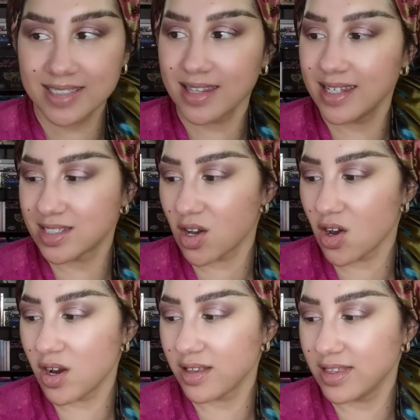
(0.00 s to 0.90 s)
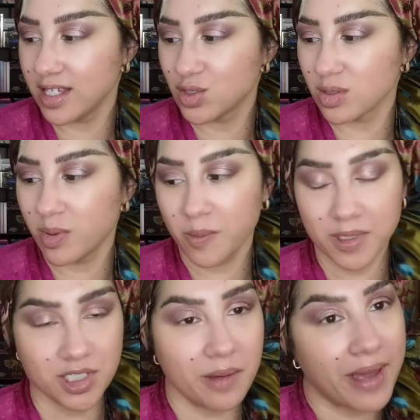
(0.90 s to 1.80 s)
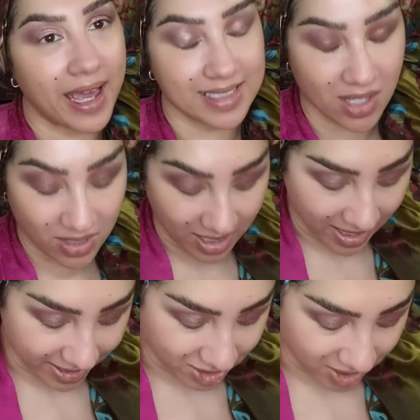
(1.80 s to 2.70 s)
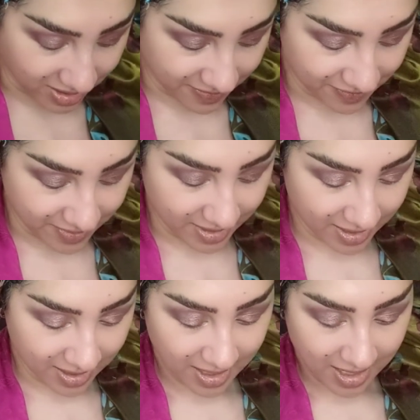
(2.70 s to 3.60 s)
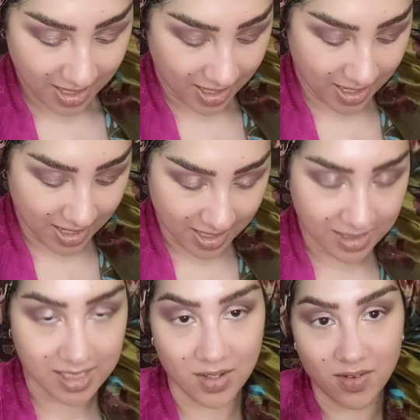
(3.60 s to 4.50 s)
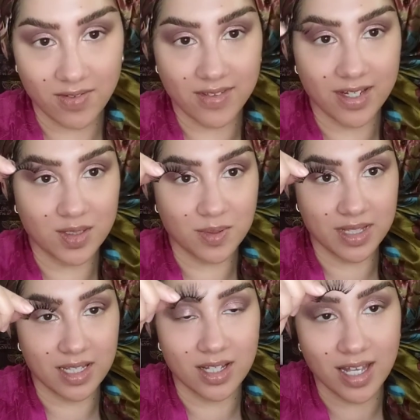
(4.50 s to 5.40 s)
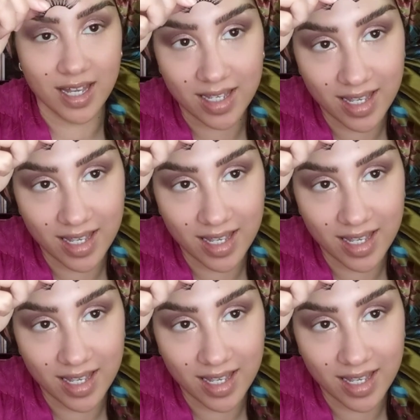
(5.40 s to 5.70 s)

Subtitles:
These are the Triple Push-Up XL collection. And so here's what they look like.